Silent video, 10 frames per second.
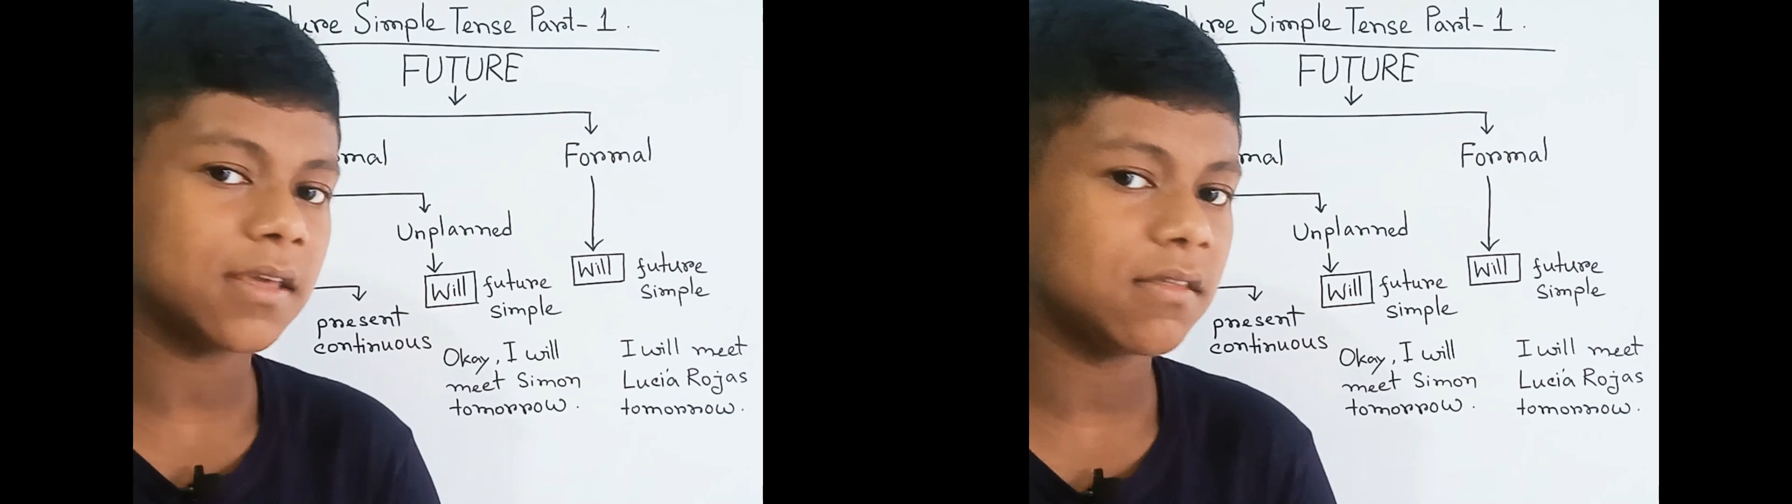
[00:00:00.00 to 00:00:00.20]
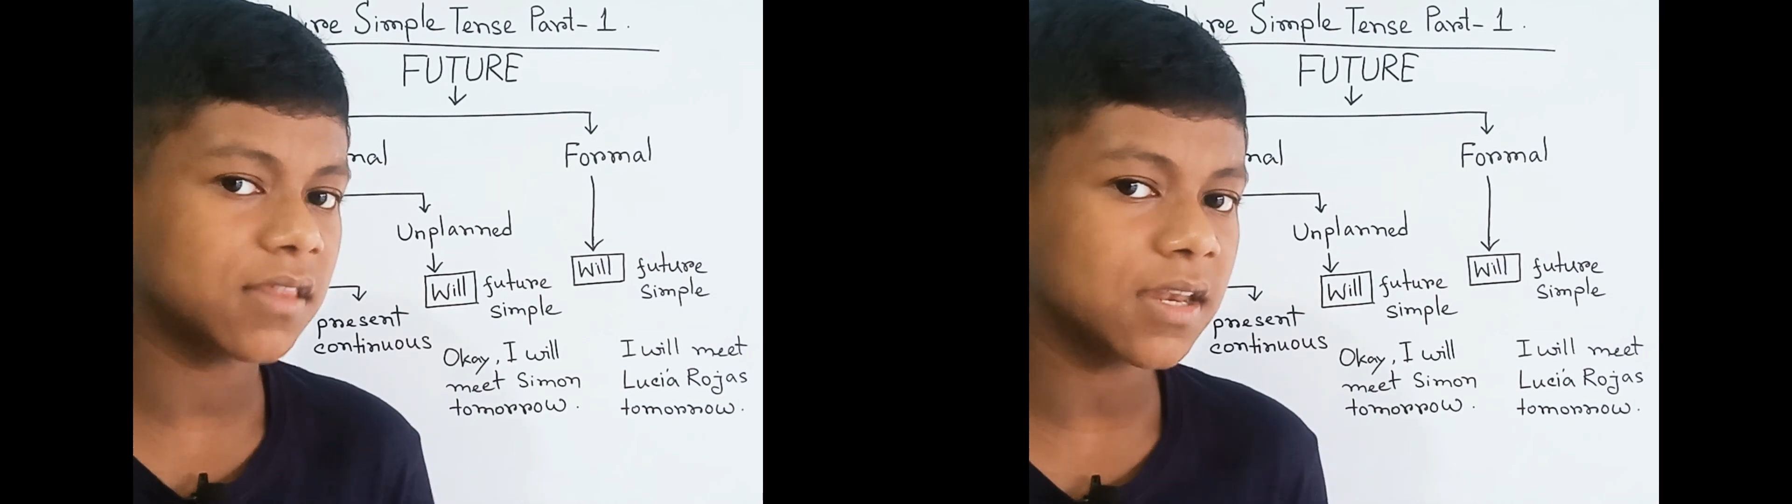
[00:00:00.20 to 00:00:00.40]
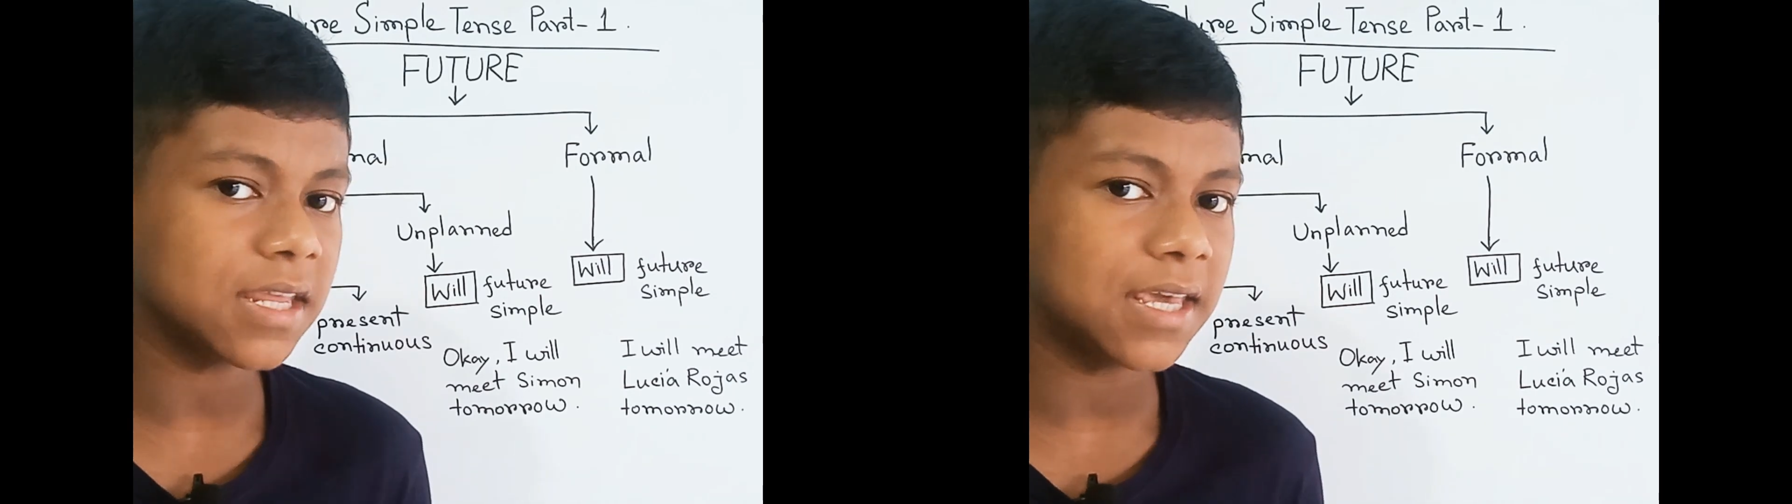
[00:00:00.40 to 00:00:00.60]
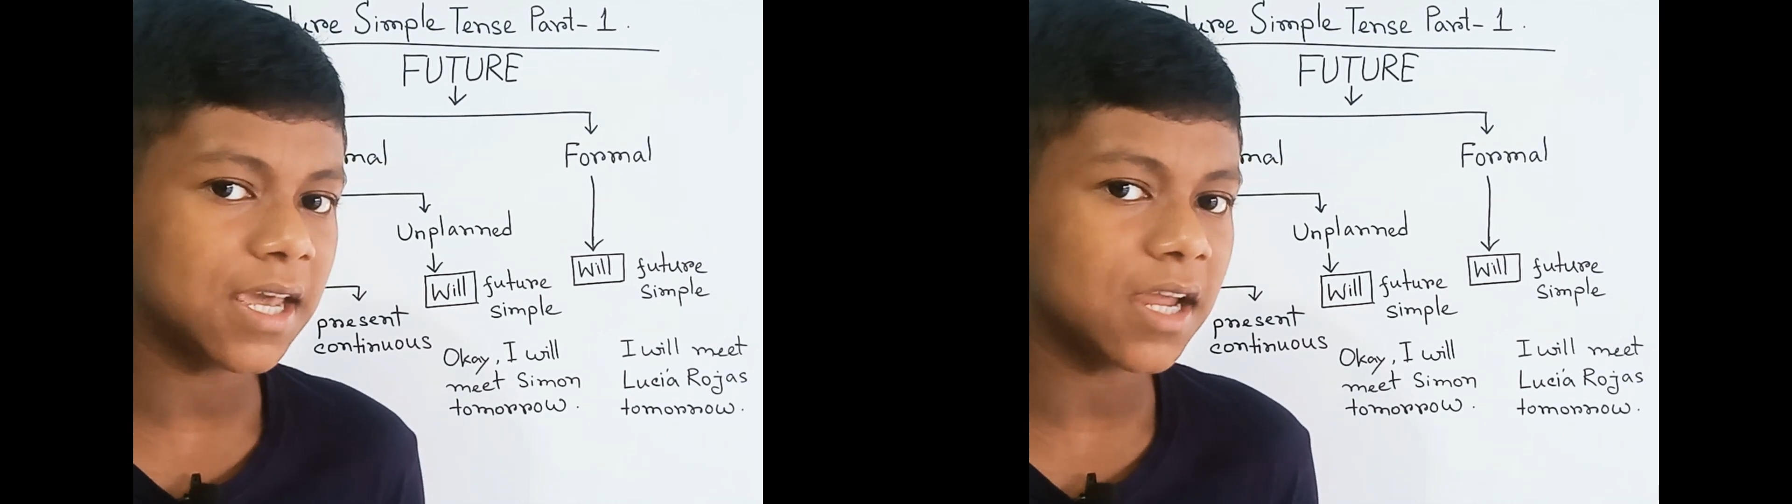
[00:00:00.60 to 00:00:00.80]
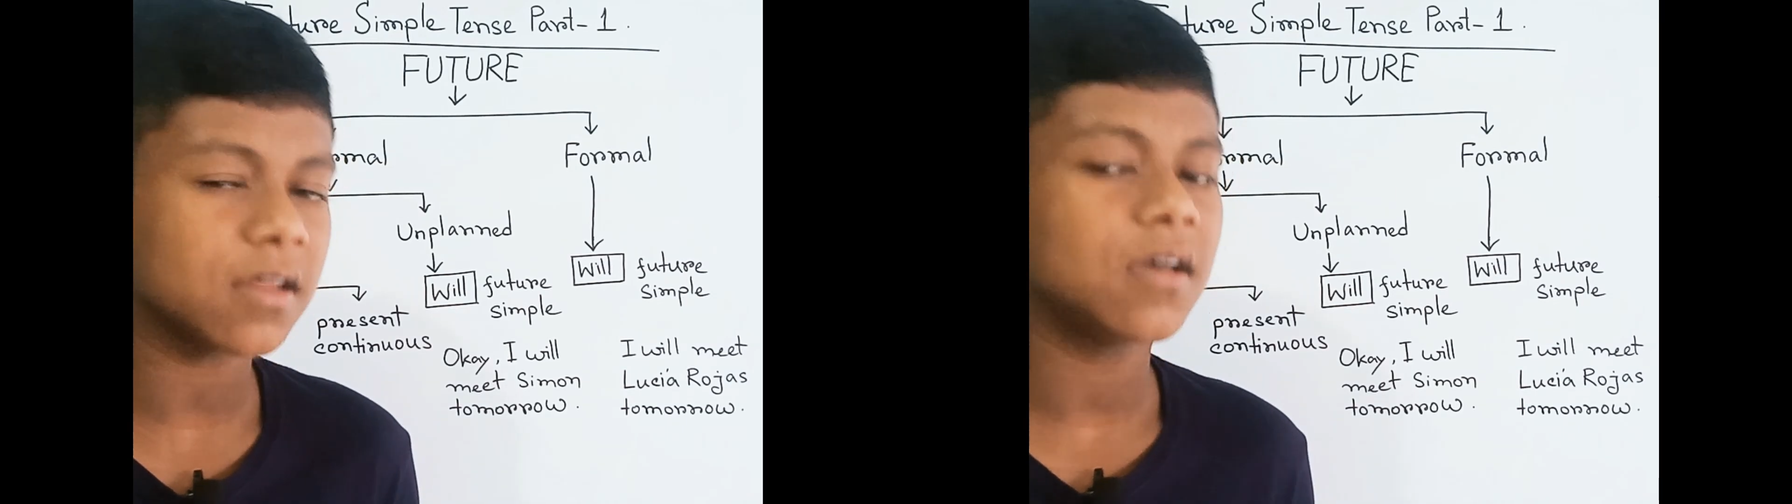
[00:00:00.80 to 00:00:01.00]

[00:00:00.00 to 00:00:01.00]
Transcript: isn't yet,